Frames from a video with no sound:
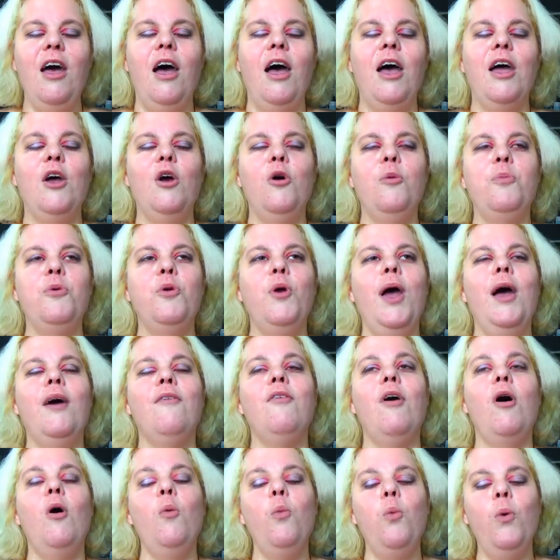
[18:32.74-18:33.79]
I hope you
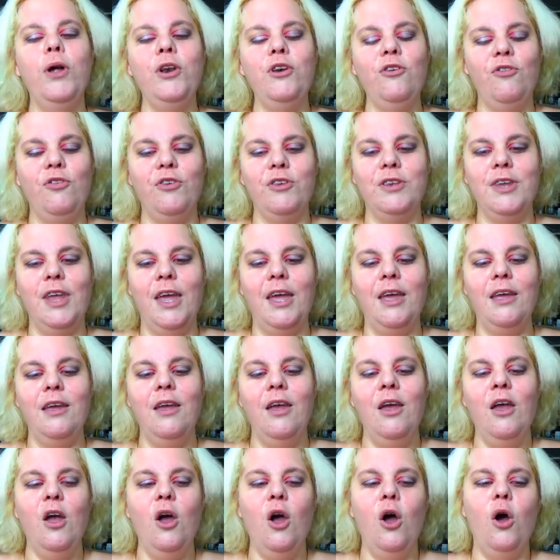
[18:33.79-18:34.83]
have a wonderful day,
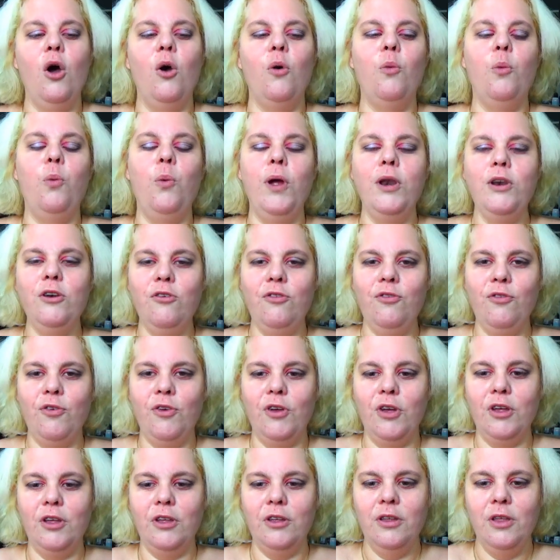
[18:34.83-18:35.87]

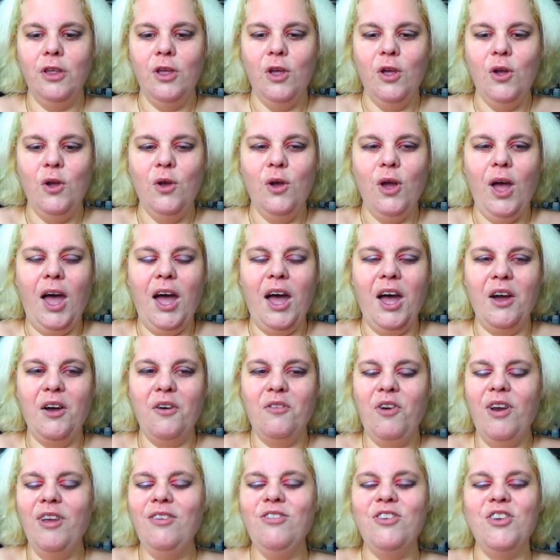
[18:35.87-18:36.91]
wonderful uh,
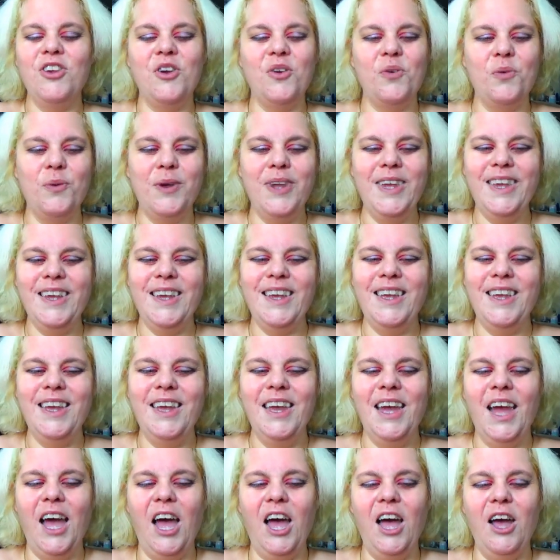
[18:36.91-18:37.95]
rest of your week.
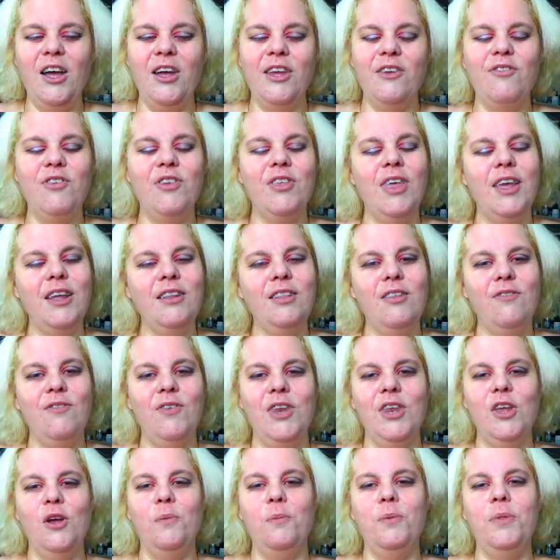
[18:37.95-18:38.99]
Uh, if you liked the
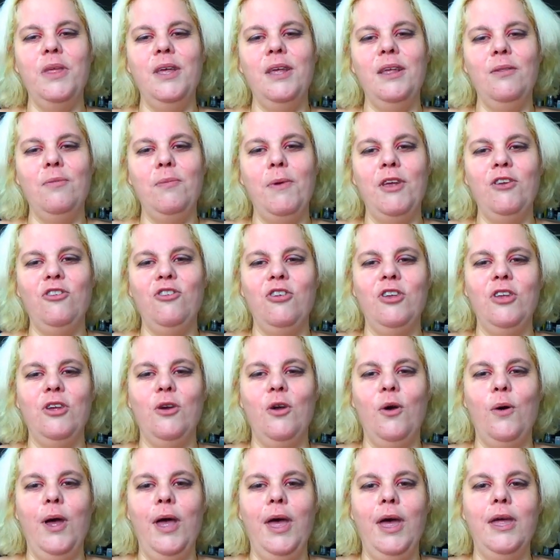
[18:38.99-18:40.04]
video, please make sure you
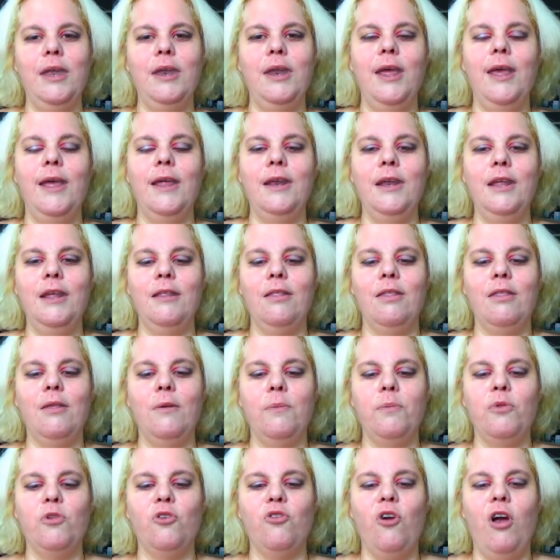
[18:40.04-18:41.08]
go ahead and hit
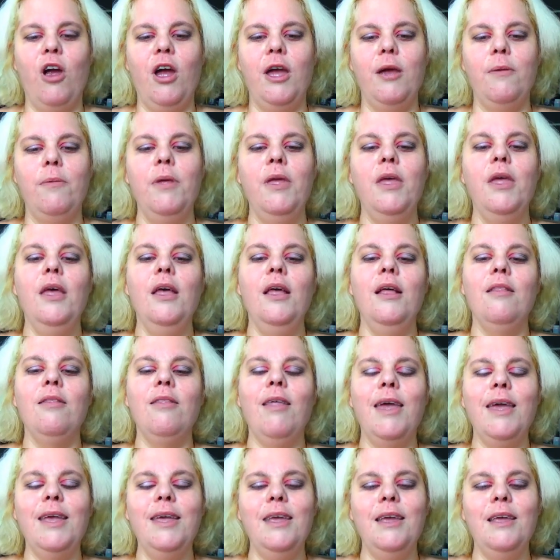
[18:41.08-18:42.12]
subscribe.
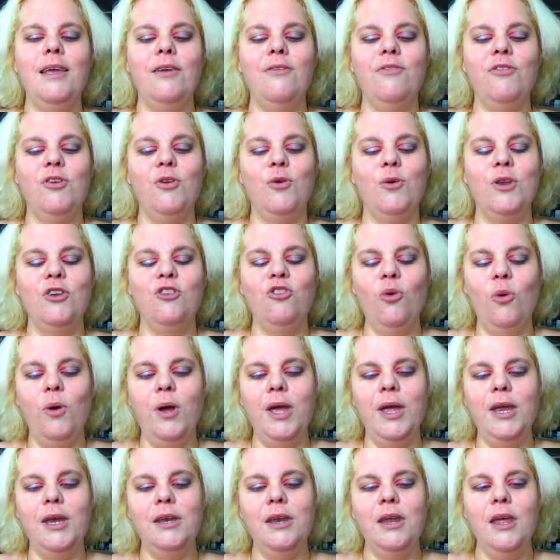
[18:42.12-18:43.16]
Like it if you
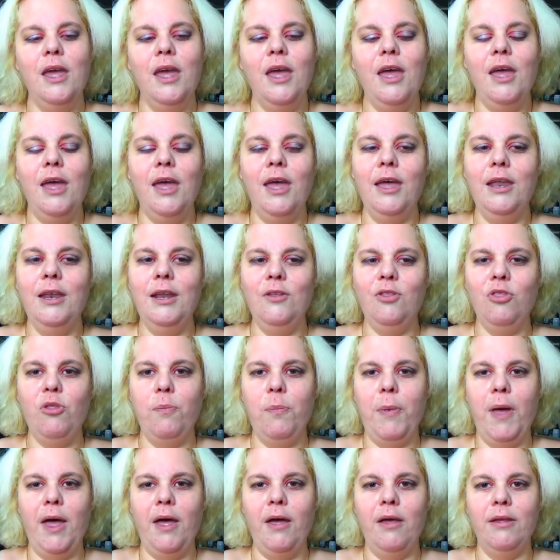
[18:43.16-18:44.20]
enjoyed, and hit the
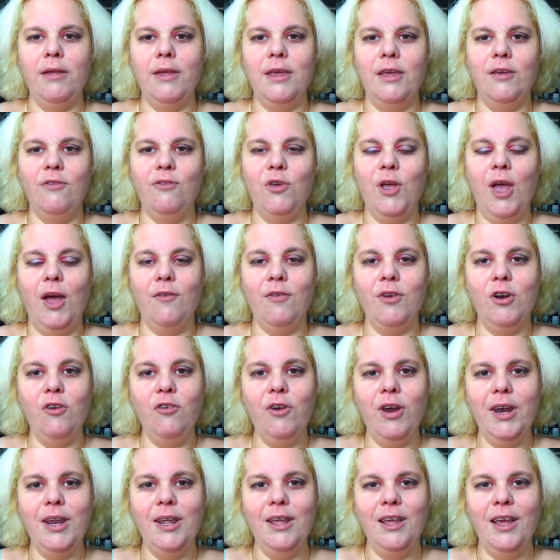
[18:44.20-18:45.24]
bell if you haven't
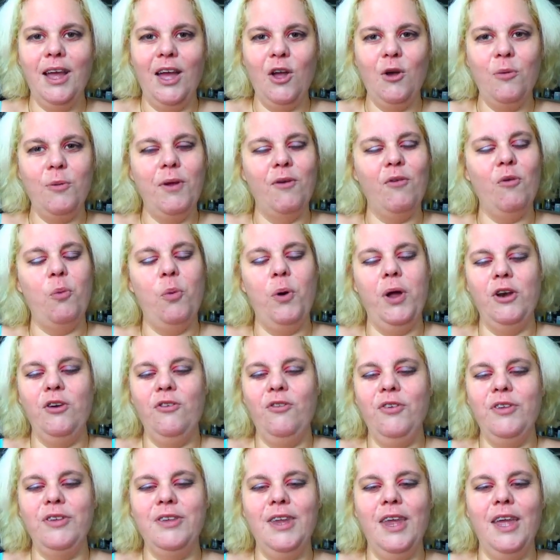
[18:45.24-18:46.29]
already. I hope you have a
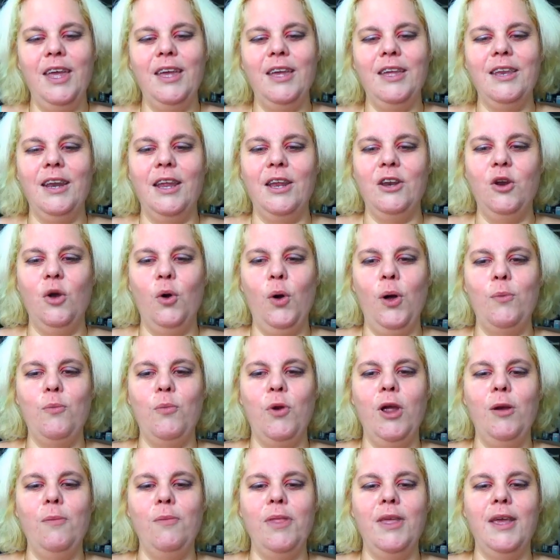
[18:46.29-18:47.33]
wonderful day, and I know I'm
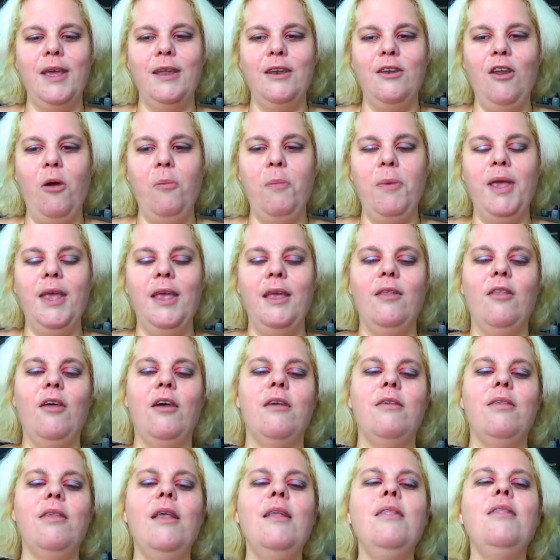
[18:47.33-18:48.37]
rambling and not making a
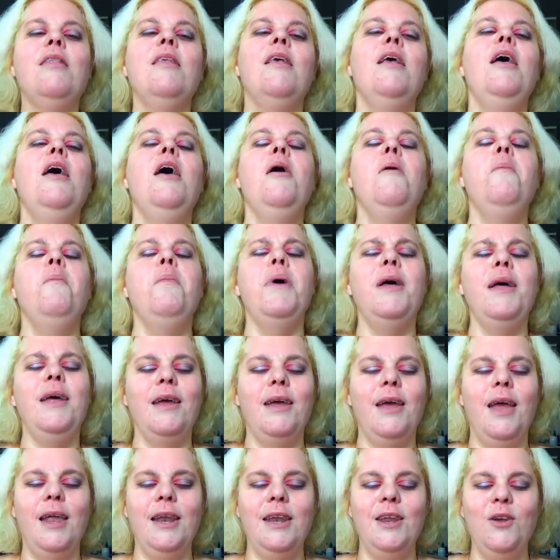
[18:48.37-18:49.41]
lot of sense,
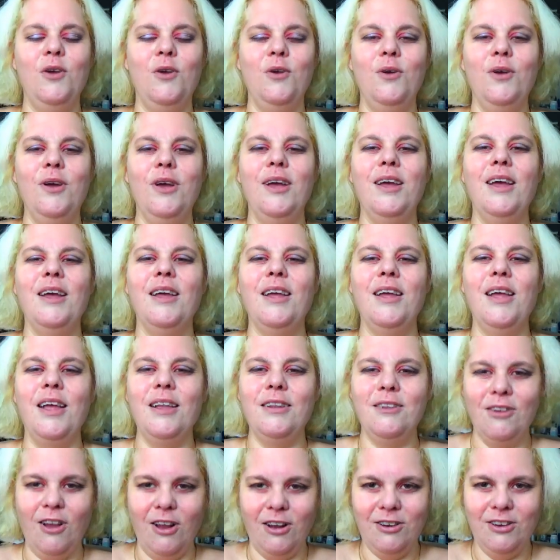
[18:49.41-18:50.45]
but anywho,
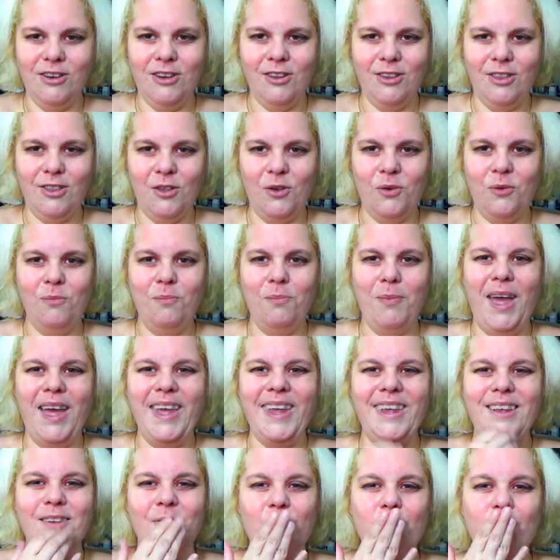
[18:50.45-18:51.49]
talk to you soon.
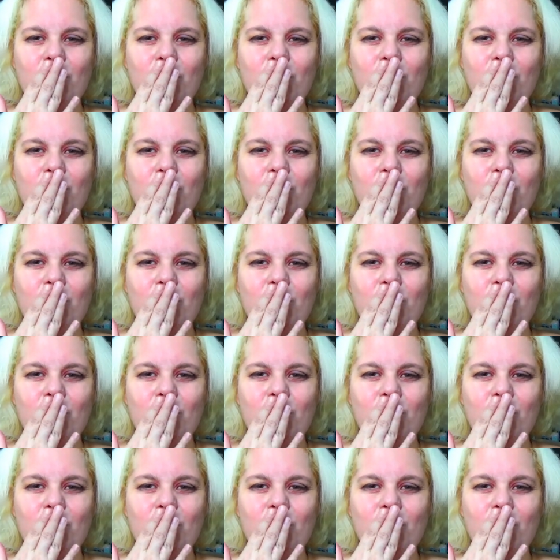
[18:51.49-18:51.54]
Bye.